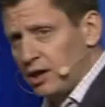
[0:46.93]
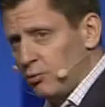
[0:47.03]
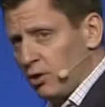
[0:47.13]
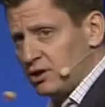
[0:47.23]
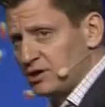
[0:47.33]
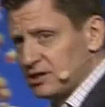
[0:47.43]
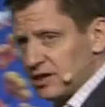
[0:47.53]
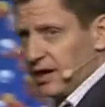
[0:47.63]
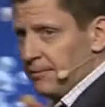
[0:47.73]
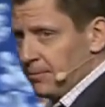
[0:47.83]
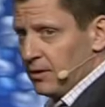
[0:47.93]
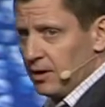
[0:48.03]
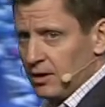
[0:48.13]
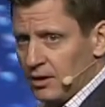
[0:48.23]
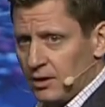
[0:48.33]
He walks inside,
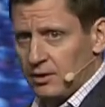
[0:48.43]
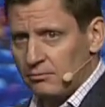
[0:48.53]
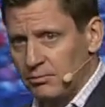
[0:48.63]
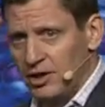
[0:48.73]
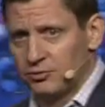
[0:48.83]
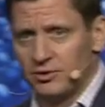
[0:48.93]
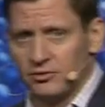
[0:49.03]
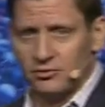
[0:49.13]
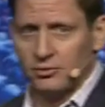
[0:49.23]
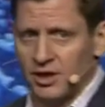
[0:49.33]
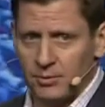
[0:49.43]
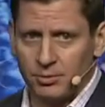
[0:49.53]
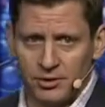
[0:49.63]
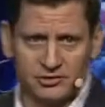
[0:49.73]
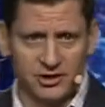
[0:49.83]
meets with the
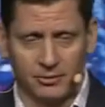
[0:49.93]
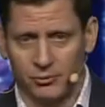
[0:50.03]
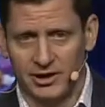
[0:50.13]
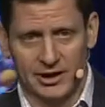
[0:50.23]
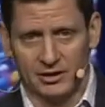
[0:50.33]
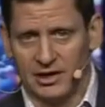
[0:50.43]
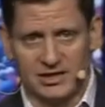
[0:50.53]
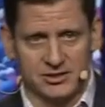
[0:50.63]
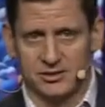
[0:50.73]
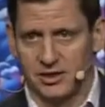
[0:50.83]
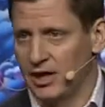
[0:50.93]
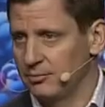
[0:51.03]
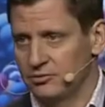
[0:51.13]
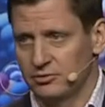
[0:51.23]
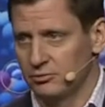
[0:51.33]
zookeeper. He's like, we got lots of
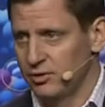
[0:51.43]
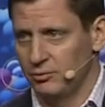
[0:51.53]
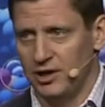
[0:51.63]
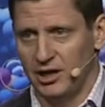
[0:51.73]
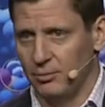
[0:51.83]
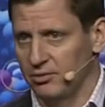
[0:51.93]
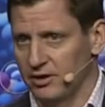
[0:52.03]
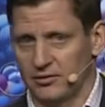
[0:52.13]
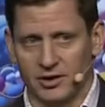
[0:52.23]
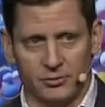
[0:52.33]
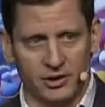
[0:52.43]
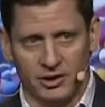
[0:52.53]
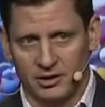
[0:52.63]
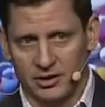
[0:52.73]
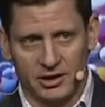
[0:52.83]
jobs. We, we need help with everything. We
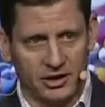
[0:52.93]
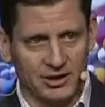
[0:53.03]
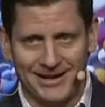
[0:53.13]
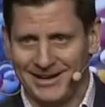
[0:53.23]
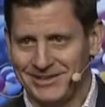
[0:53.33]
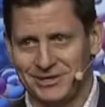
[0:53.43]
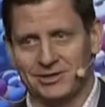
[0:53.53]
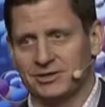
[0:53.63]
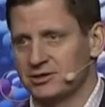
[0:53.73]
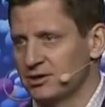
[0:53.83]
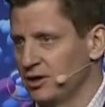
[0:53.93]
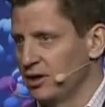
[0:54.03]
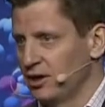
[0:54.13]
need cleaning cages.